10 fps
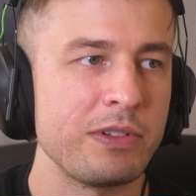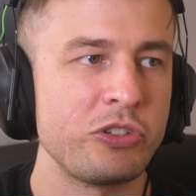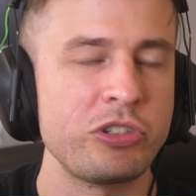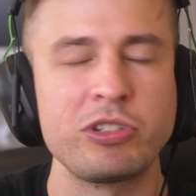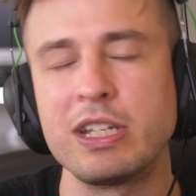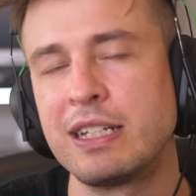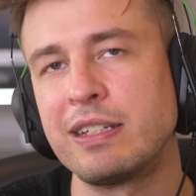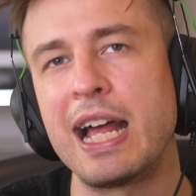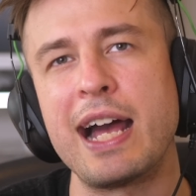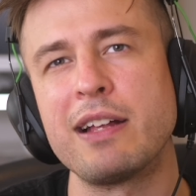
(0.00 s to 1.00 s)
just
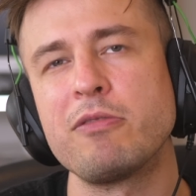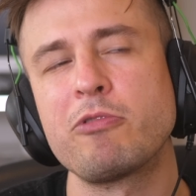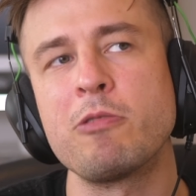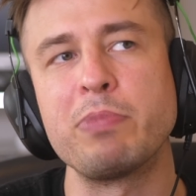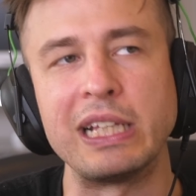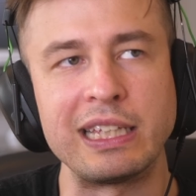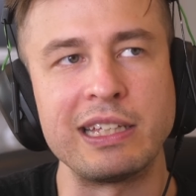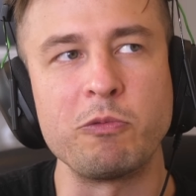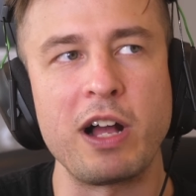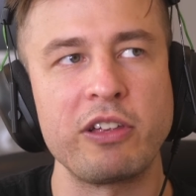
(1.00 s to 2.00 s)
it's not
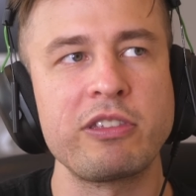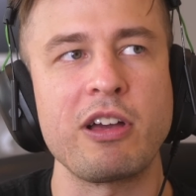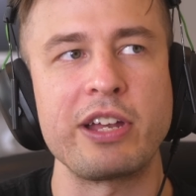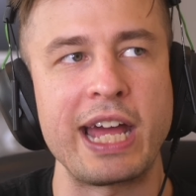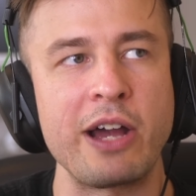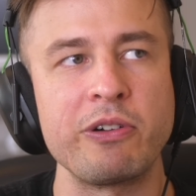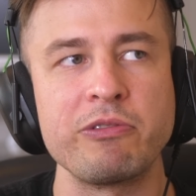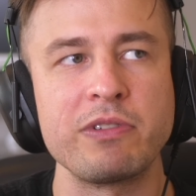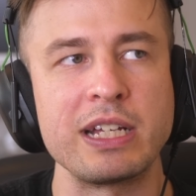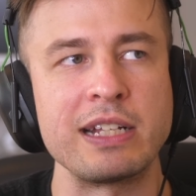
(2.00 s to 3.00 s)
completely well thought out.